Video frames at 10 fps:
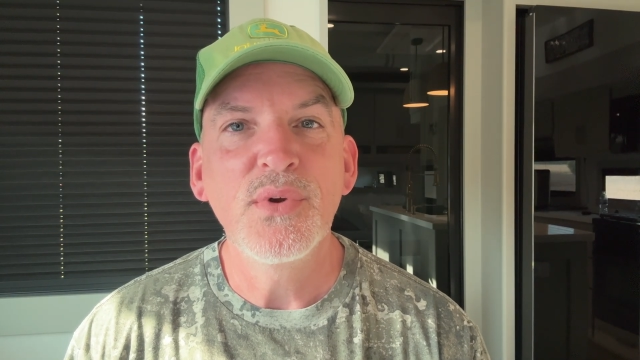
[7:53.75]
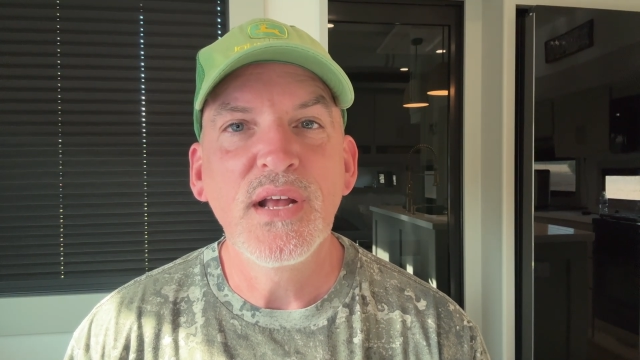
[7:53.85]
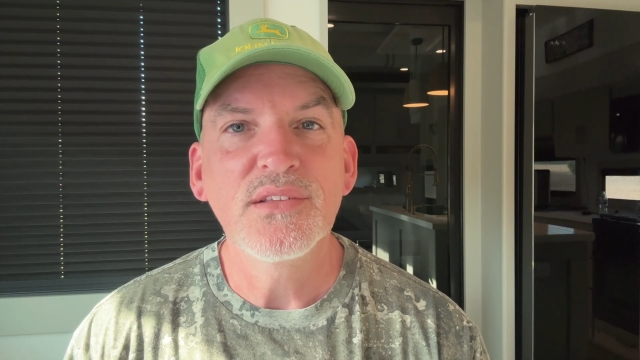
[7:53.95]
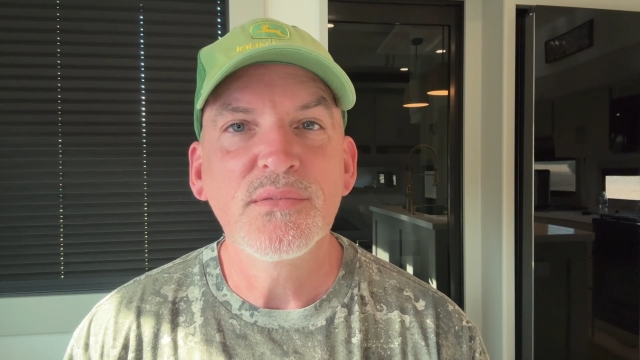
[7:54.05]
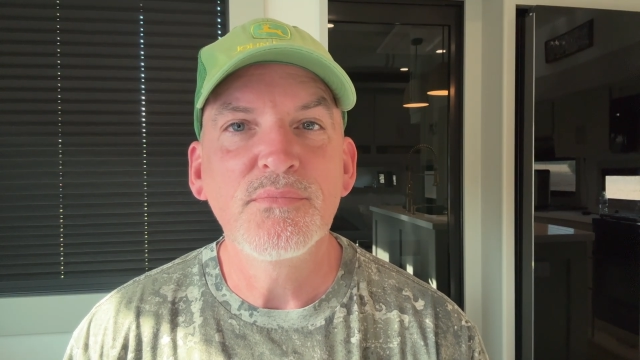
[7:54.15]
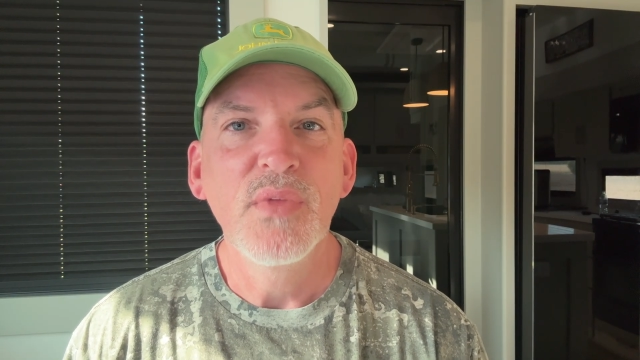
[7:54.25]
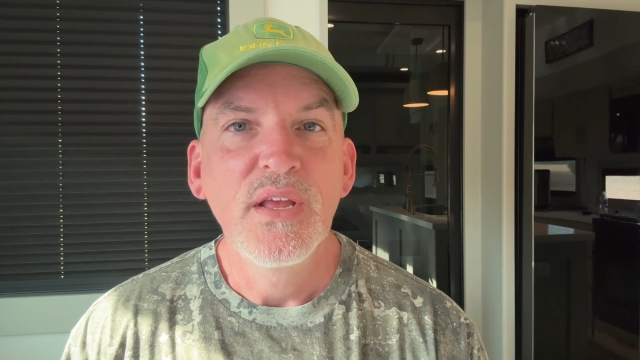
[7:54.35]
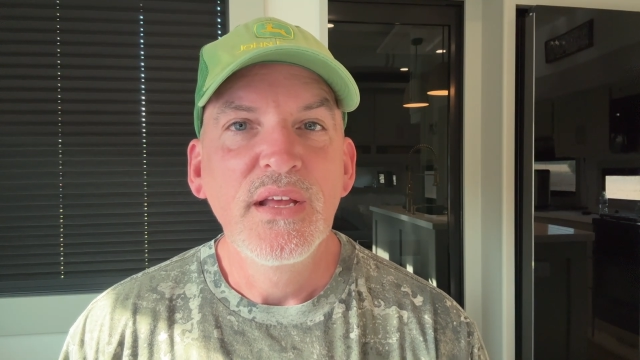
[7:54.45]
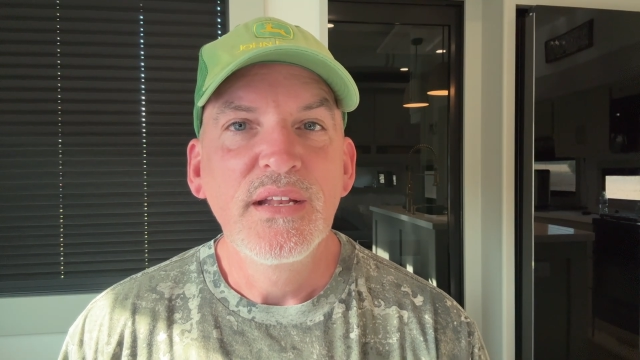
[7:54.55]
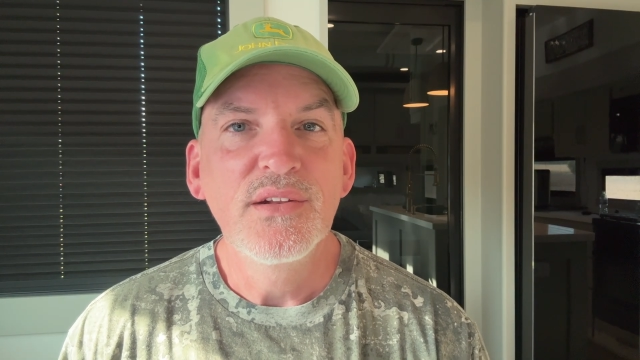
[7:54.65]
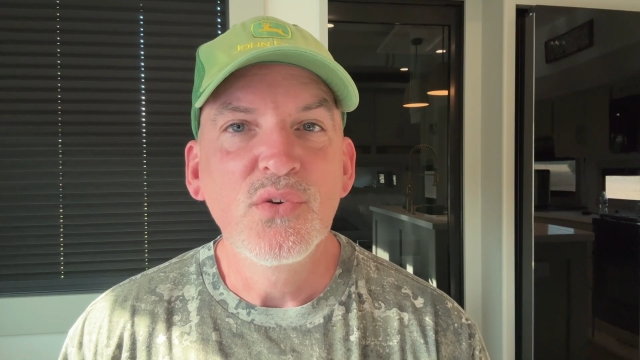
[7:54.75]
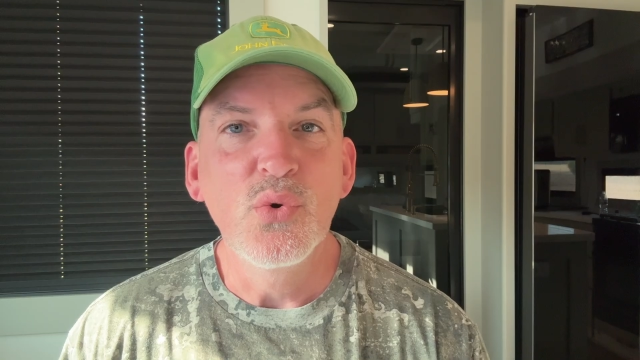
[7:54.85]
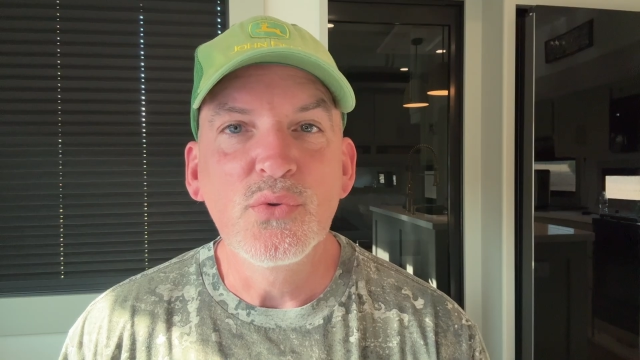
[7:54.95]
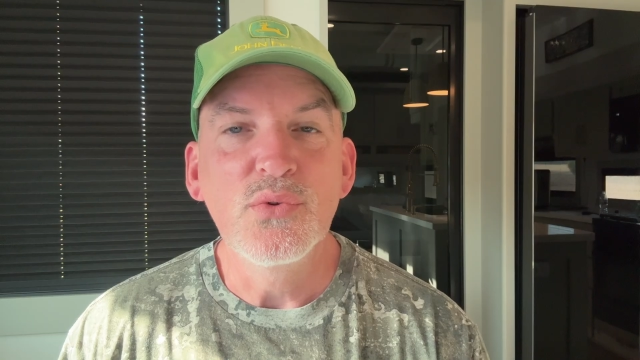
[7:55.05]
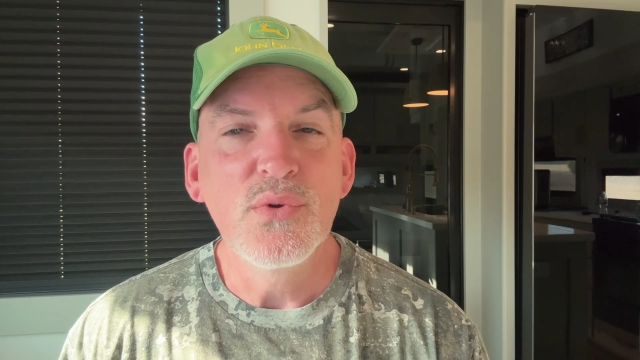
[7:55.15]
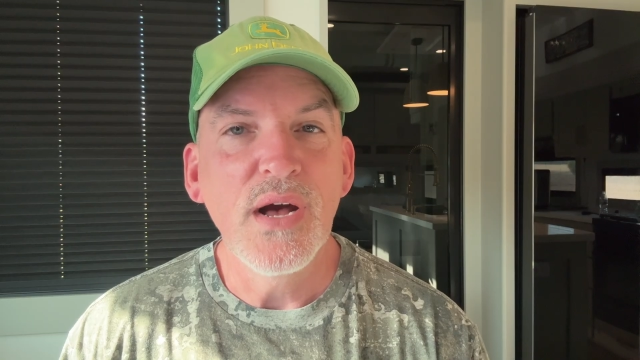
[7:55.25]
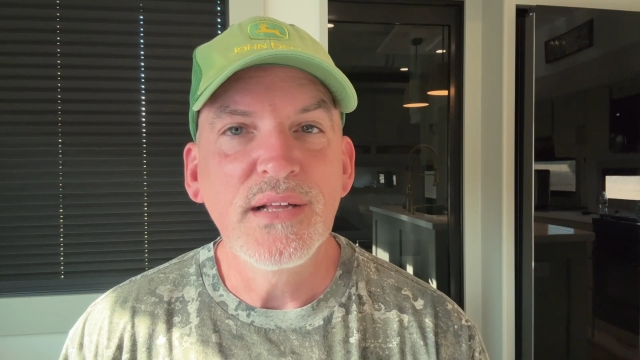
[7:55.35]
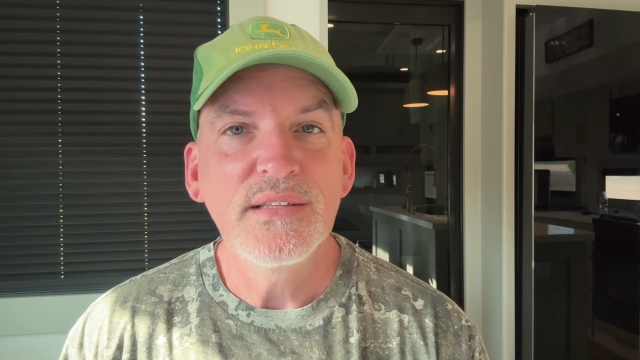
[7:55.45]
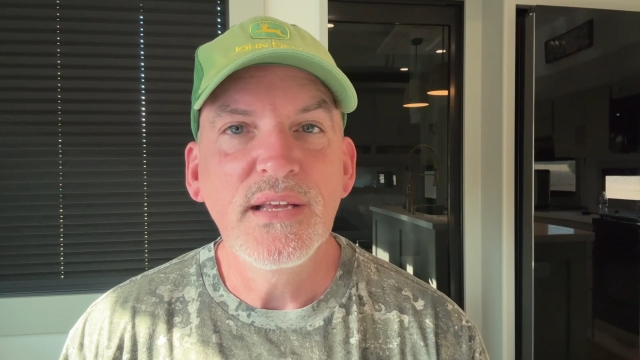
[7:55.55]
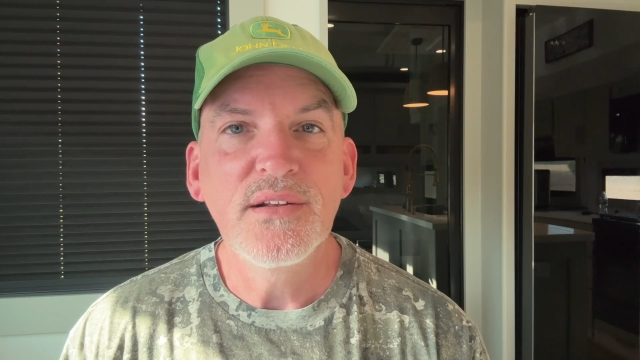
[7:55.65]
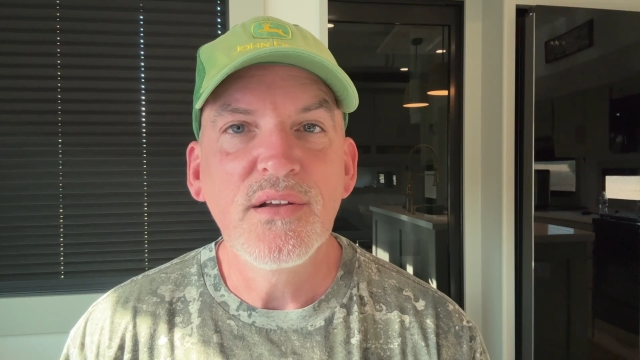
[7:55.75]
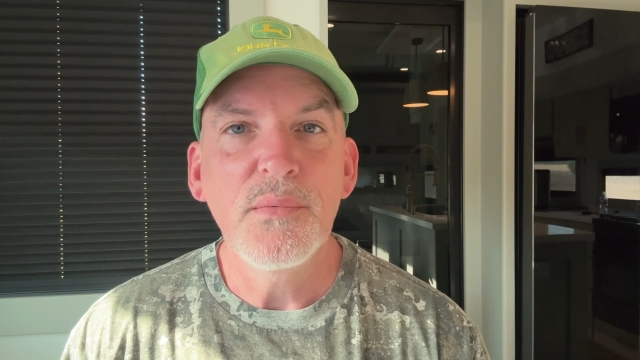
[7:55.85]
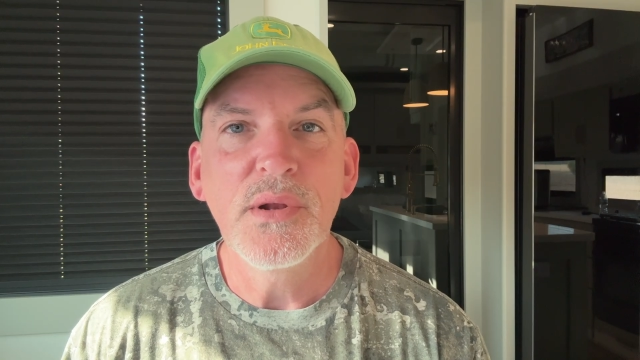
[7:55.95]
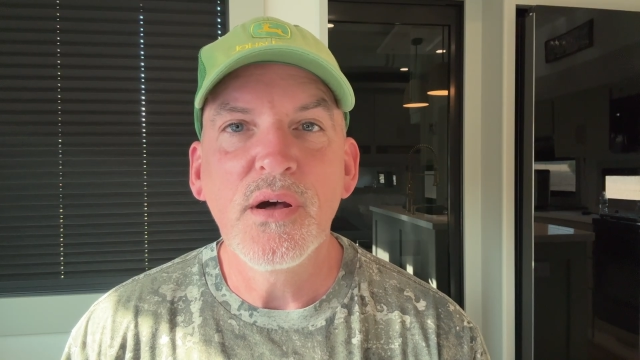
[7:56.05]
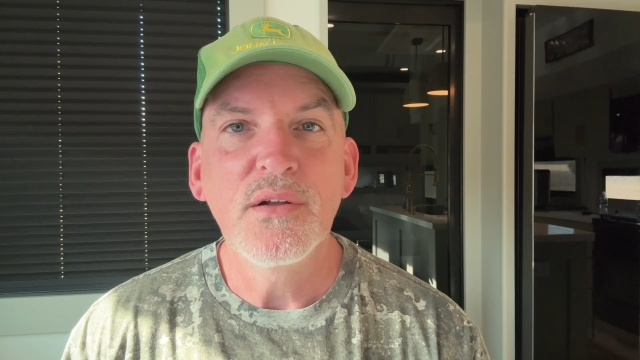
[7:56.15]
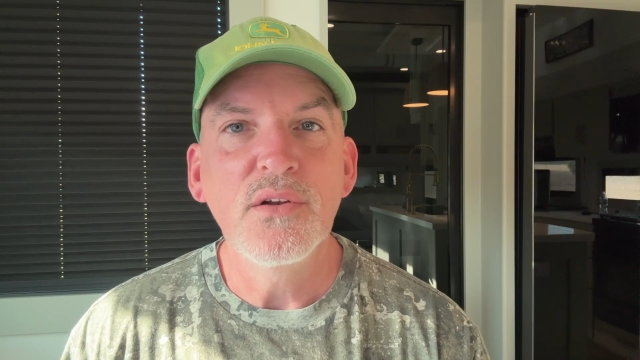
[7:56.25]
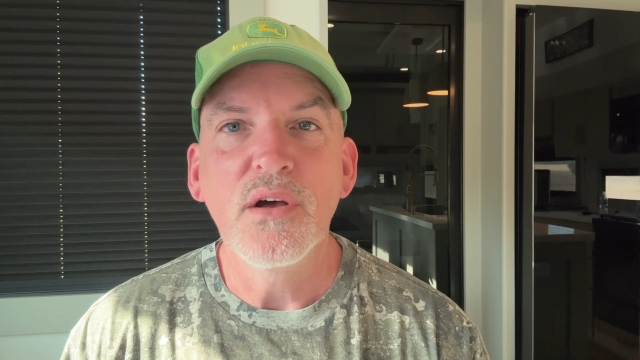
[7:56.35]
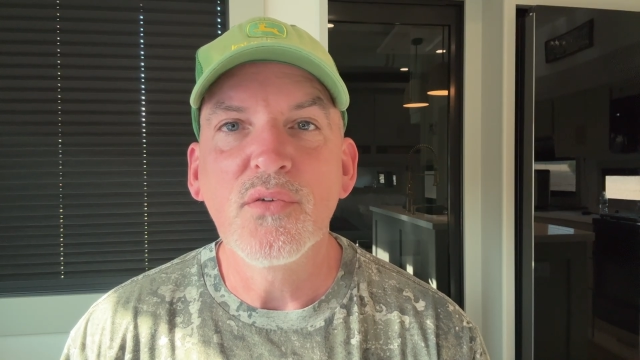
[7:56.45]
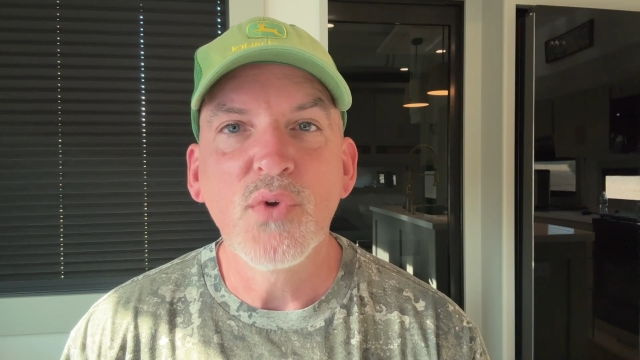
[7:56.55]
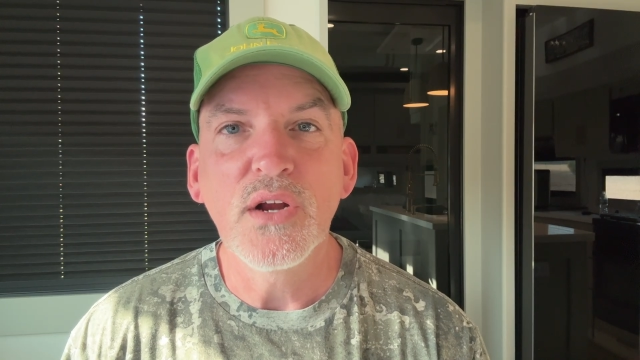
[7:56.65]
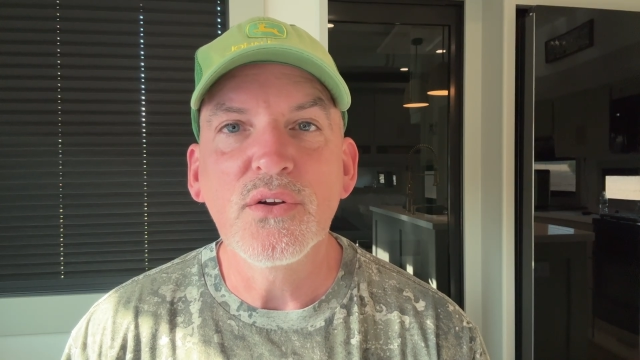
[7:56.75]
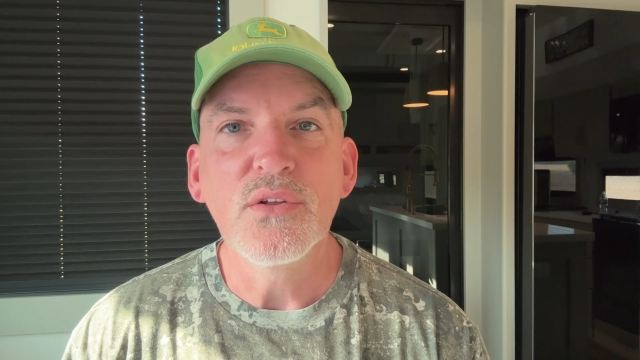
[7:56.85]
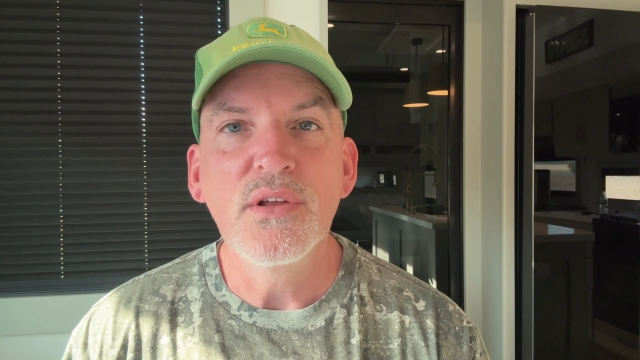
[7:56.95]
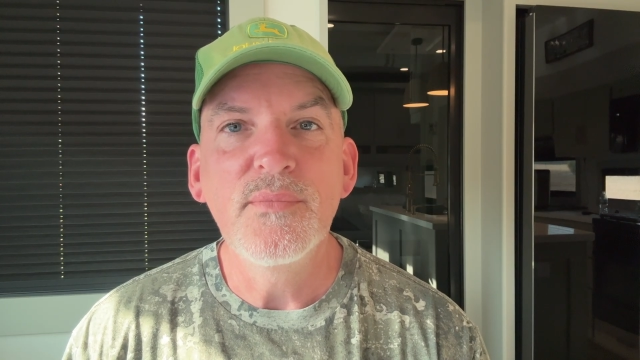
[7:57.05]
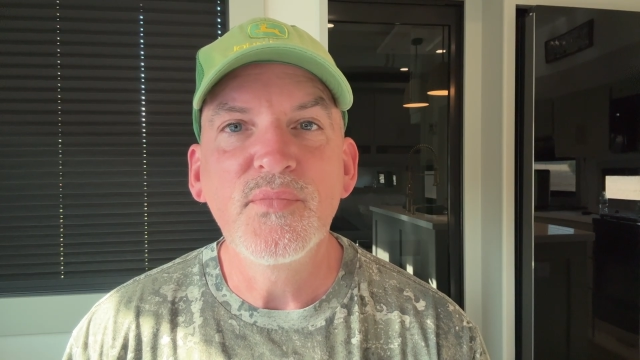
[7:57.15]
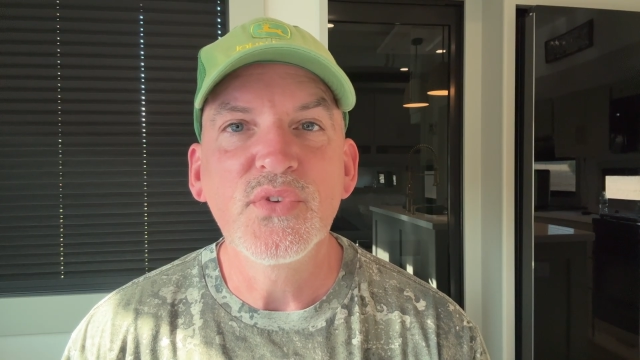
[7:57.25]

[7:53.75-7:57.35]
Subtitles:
We got some cool new content coming on regularly,